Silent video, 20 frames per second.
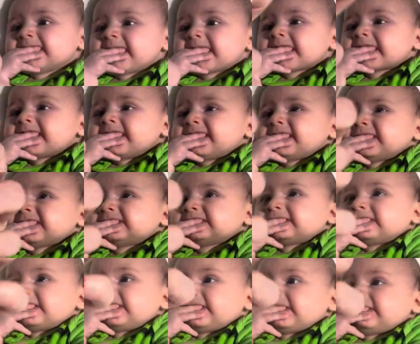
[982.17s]
the
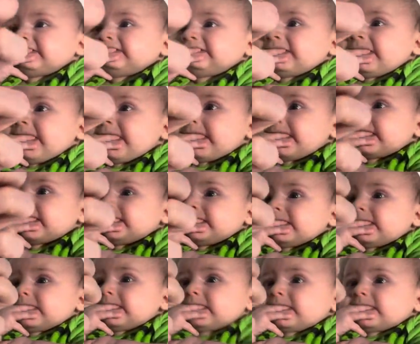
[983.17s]

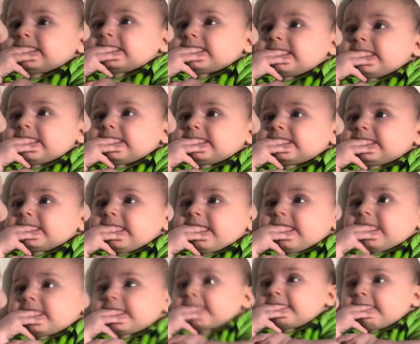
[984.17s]
little stuff
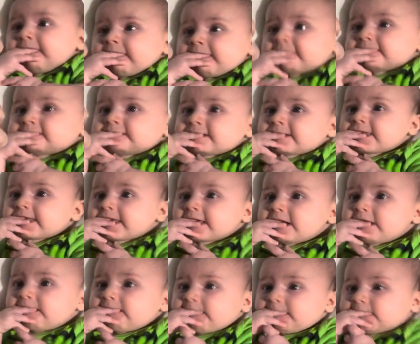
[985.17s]
that the
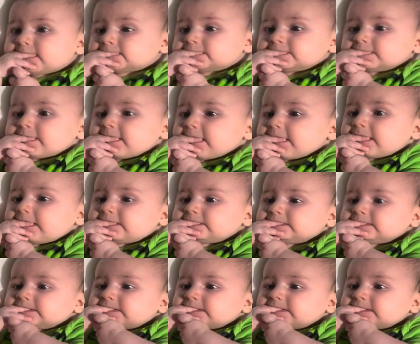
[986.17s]
brochure says.